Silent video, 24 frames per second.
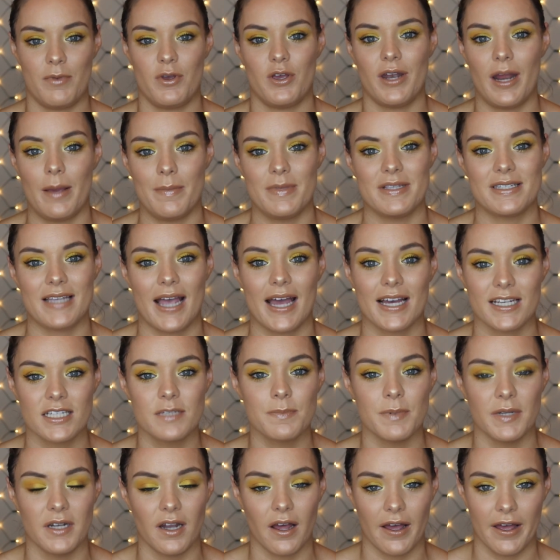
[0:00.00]
Her name is
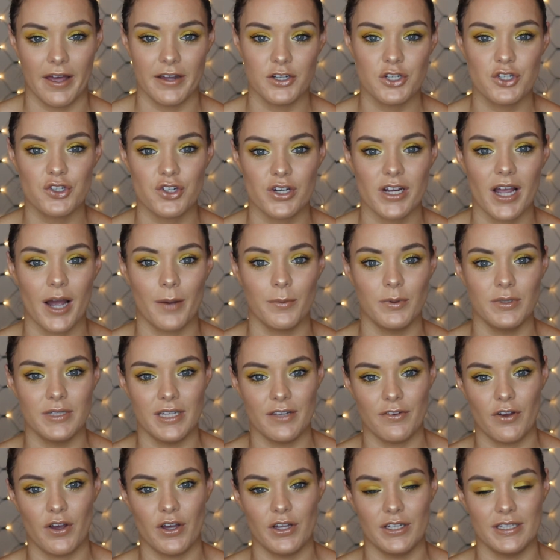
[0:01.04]
Aspen Artistry. I will
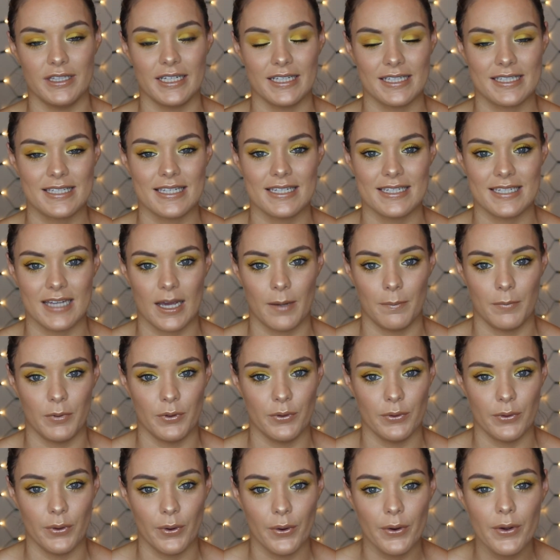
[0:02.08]
leave her links down
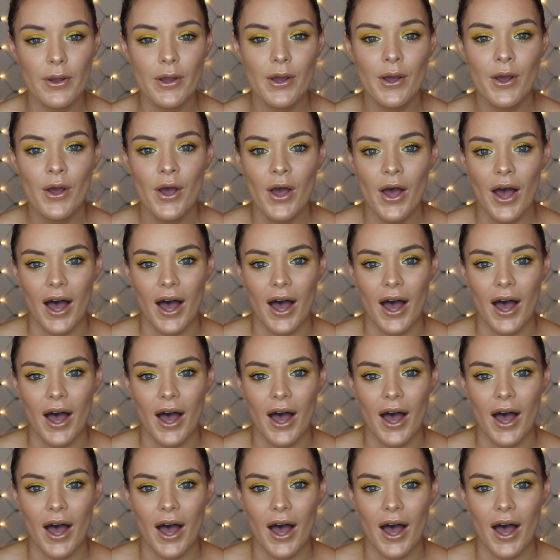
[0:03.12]
below.